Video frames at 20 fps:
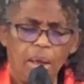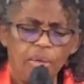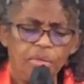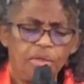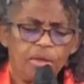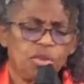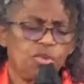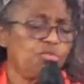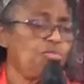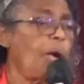
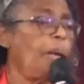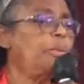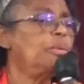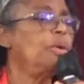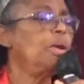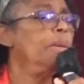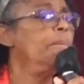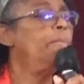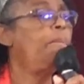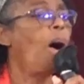The
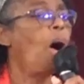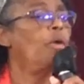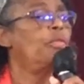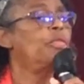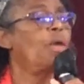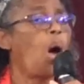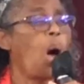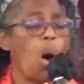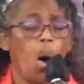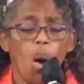scripture in both
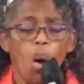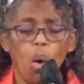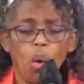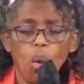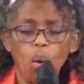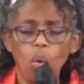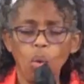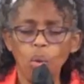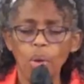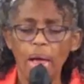the
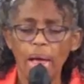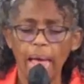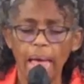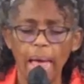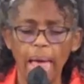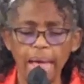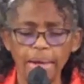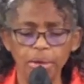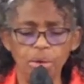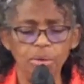Old
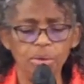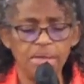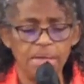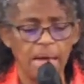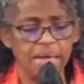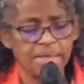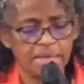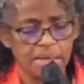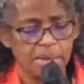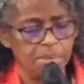and New
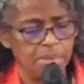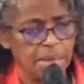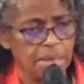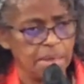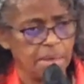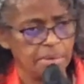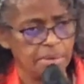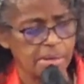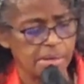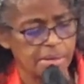
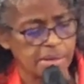Testaments